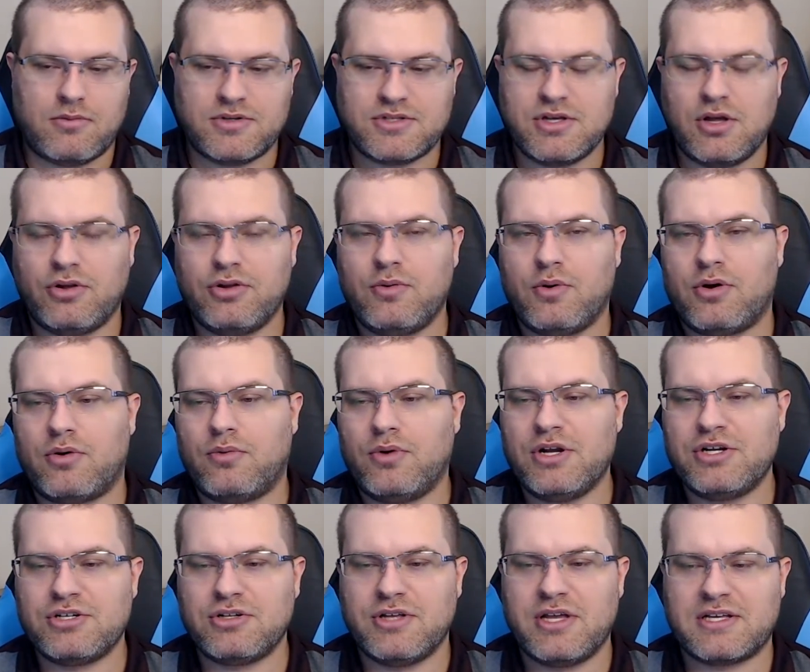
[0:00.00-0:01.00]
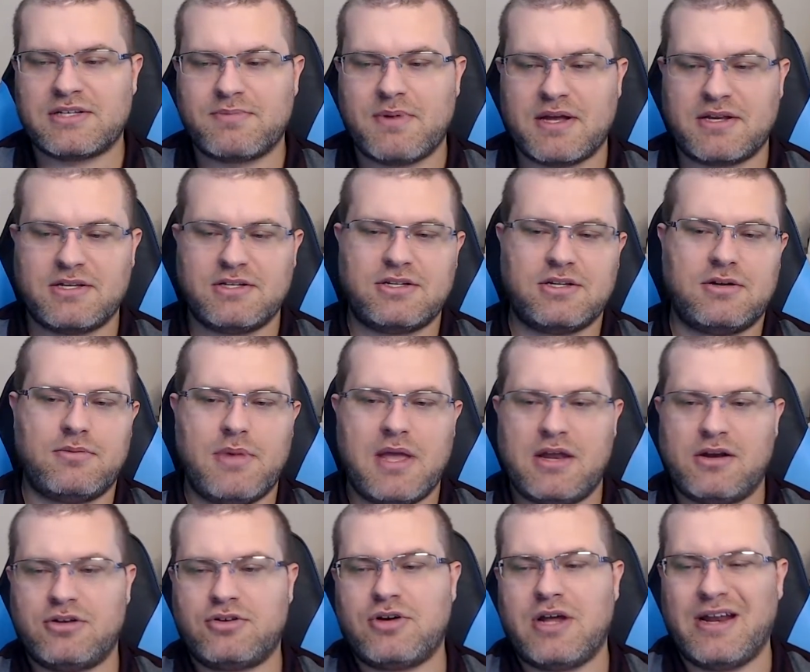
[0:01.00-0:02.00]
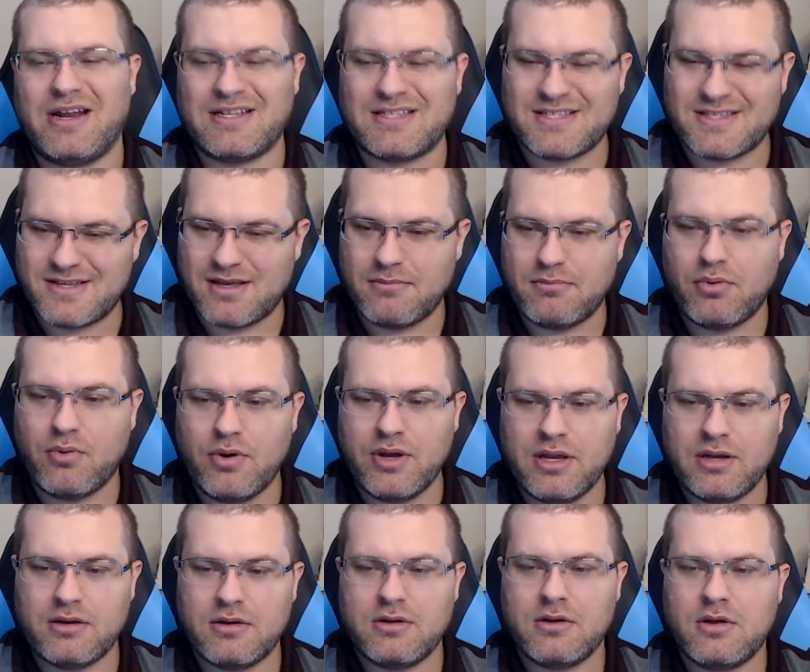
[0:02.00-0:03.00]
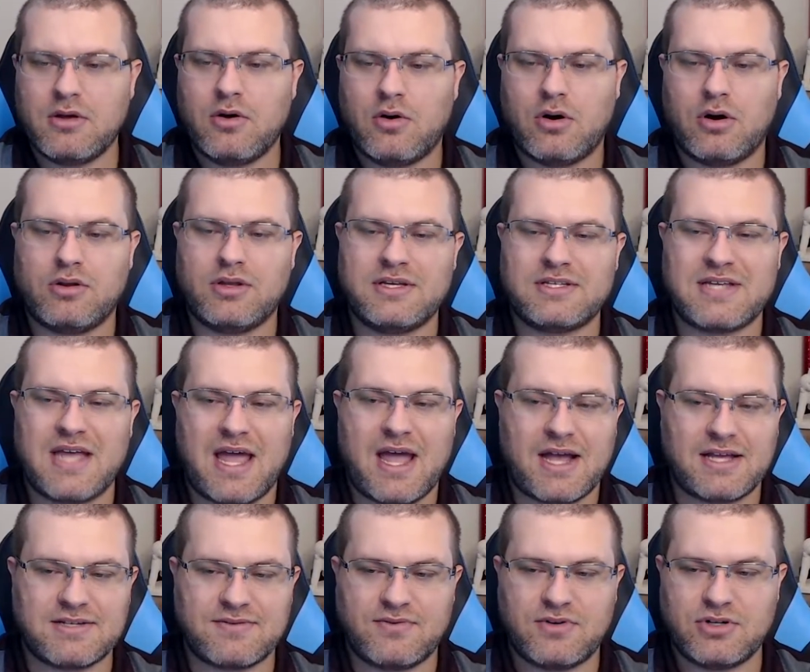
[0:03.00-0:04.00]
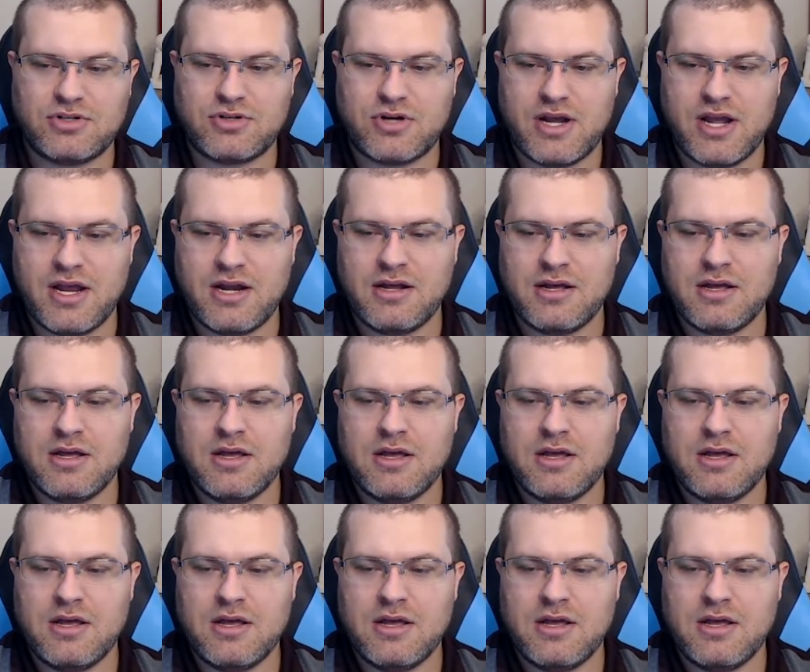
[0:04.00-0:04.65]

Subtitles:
only one originally expected to demand a trade at some point, or at least ask for a trade.